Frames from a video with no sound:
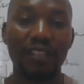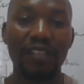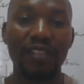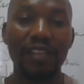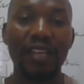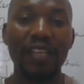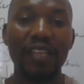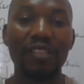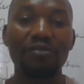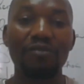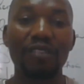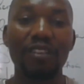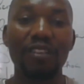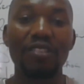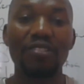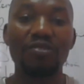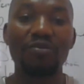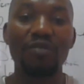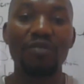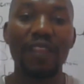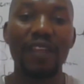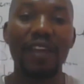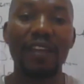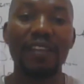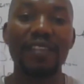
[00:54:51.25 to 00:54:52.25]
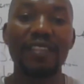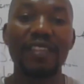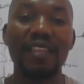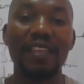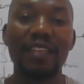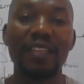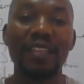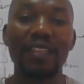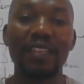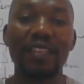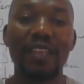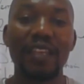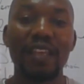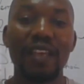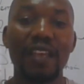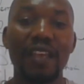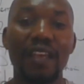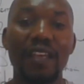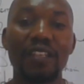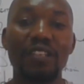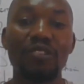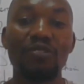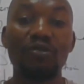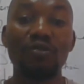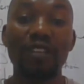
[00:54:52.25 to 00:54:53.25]
trying to ensure that they
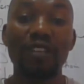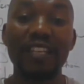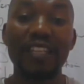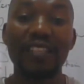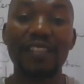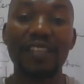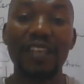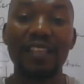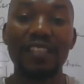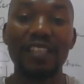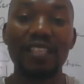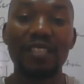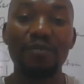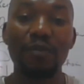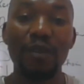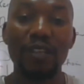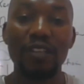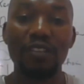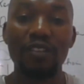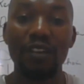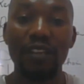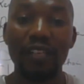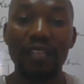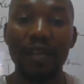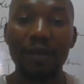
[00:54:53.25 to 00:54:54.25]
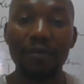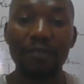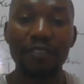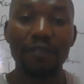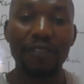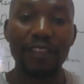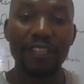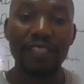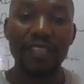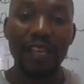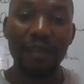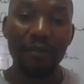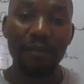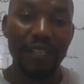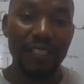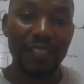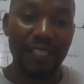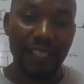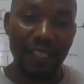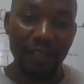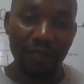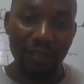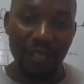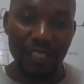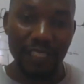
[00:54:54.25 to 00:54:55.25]
do risk assessment in terms of the cyber
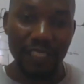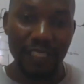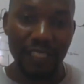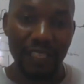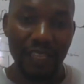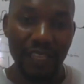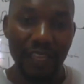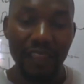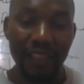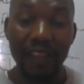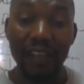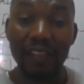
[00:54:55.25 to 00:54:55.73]
security